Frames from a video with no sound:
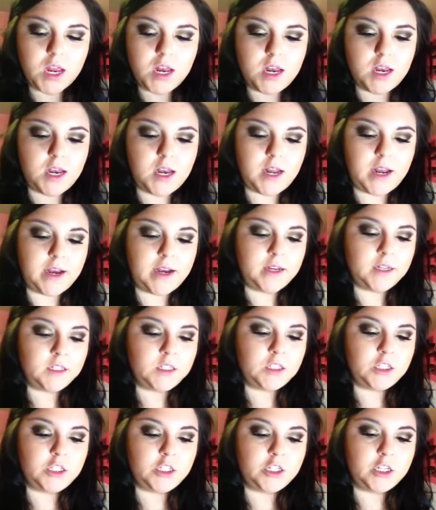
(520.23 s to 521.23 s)

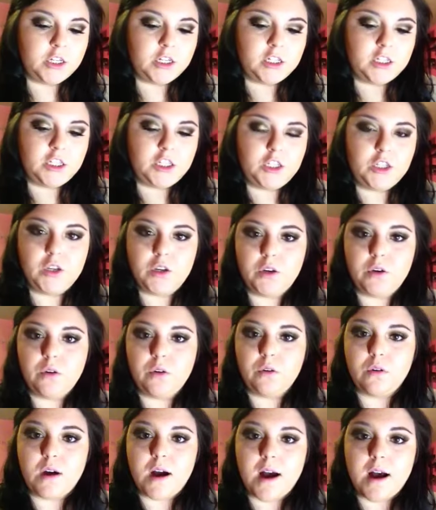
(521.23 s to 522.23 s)
Next, you're going to
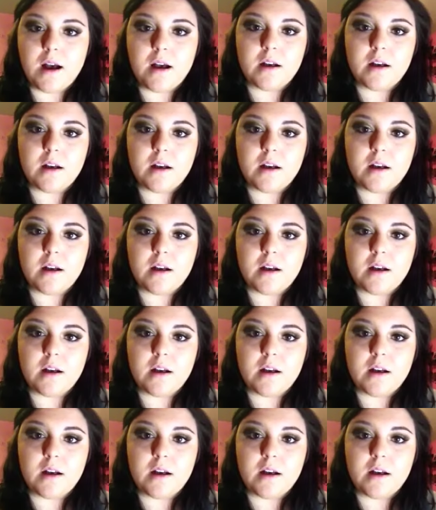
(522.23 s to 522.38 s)
do